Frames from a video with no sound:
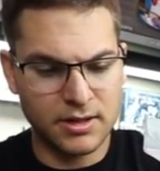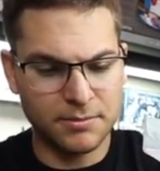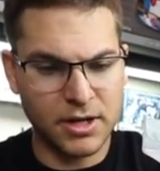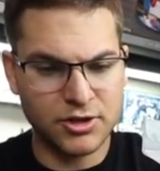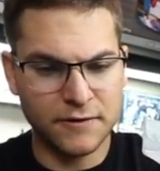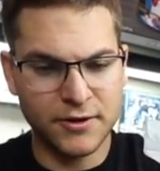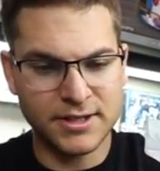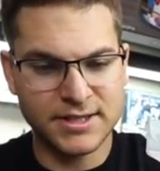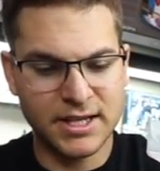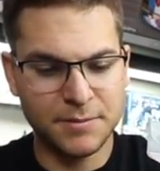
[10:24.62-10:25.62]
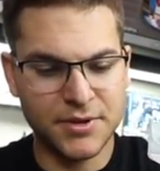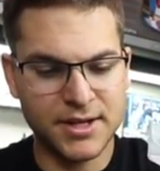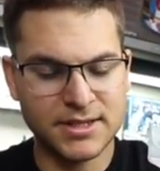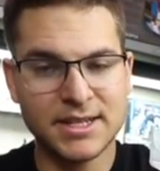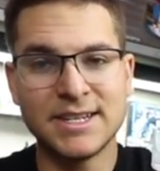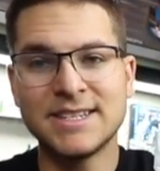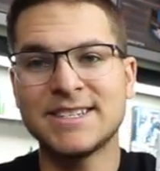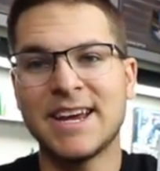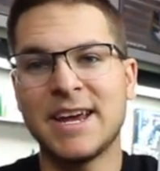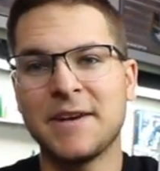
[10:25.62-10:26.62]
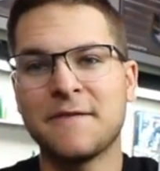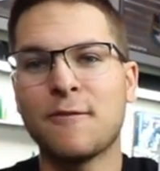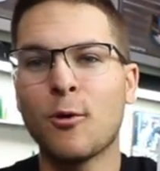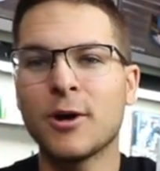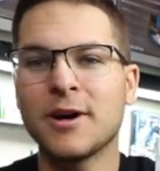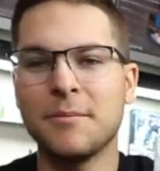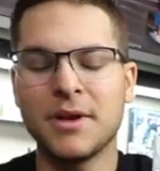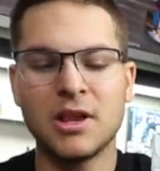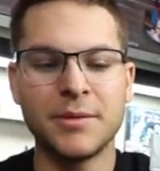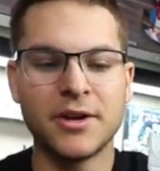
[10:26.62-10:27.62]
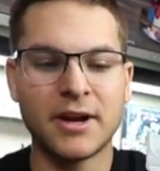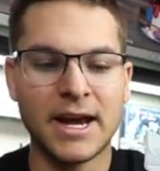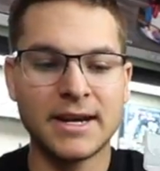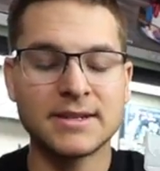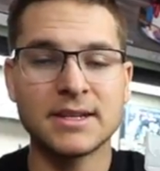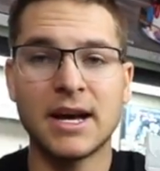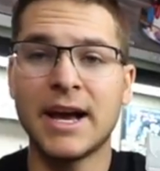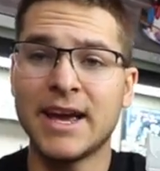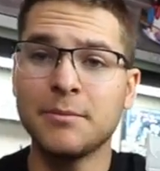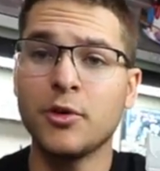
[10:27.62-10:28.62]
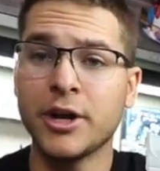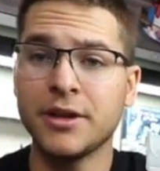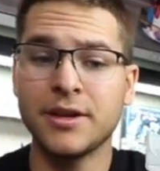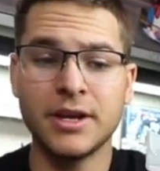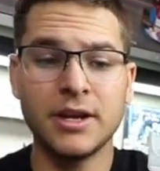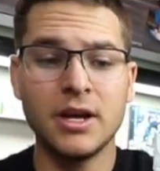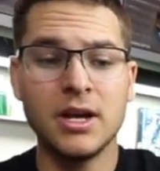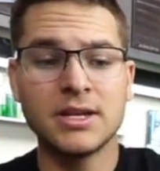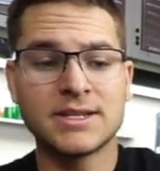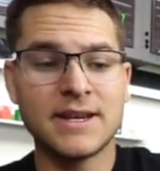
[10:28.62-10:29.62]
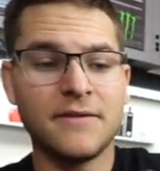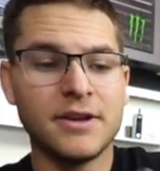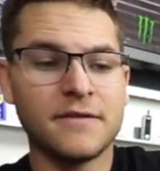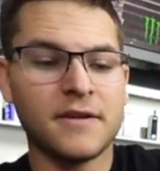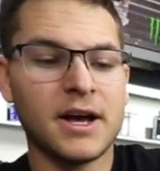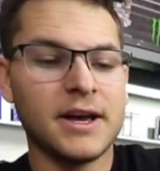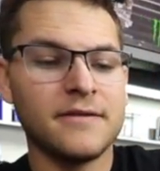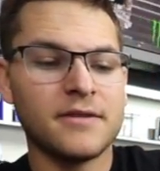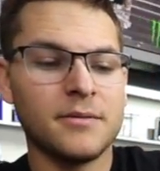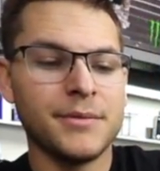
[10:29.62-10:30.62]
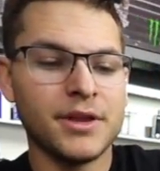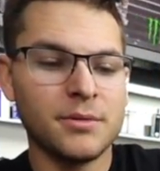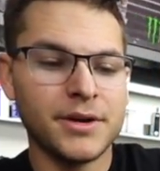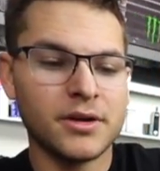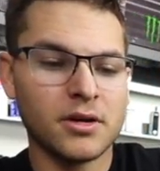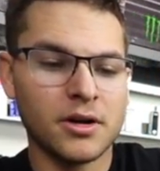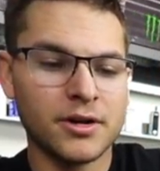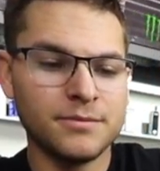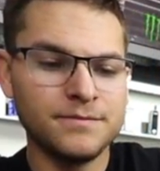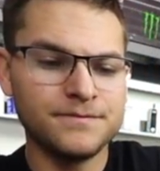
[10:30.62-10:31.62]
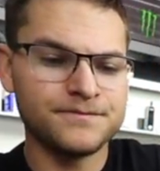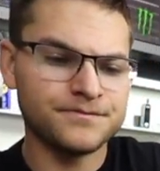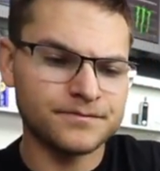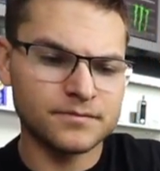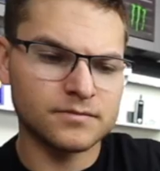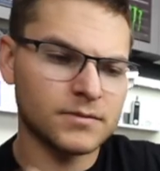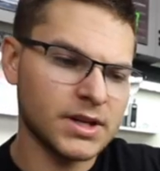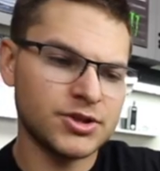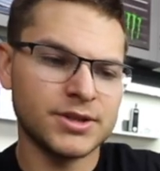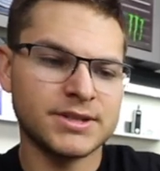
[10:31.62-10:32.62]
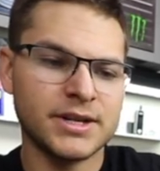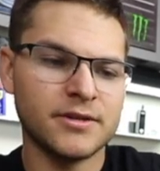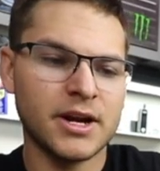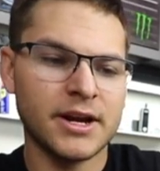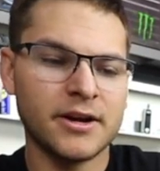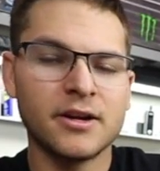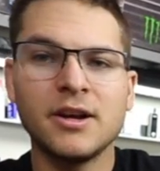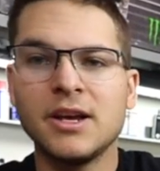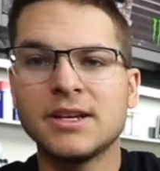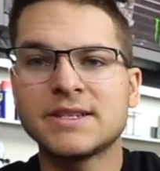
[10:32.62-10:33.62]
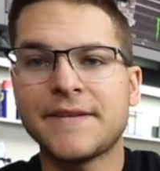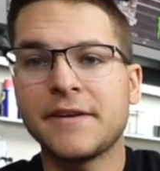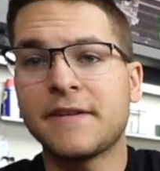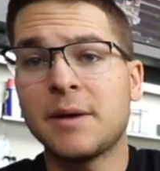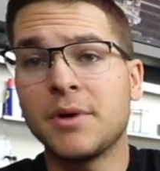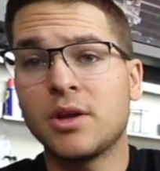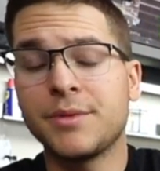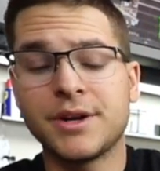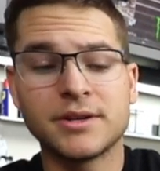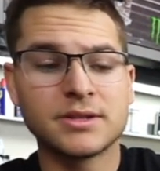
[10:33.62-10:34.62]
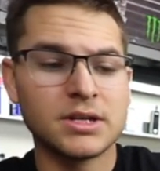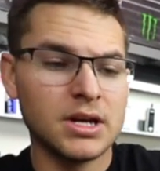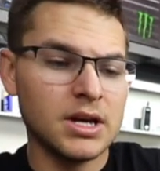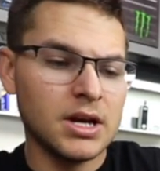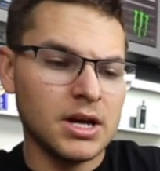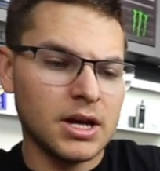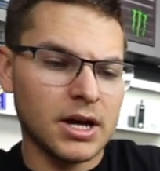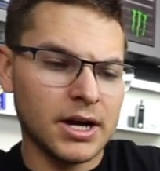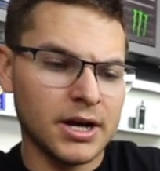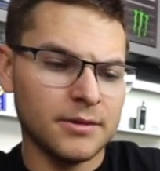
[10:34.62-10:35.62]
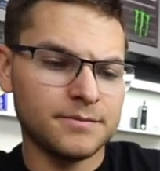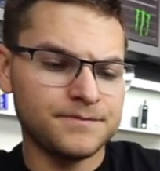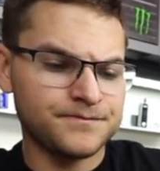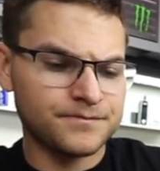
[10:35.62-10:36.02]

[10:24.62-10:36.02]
I'm not sure if you can see it, but this is a 4mm hex. I am running the 75mm arm, as you can see right here, 75mm. For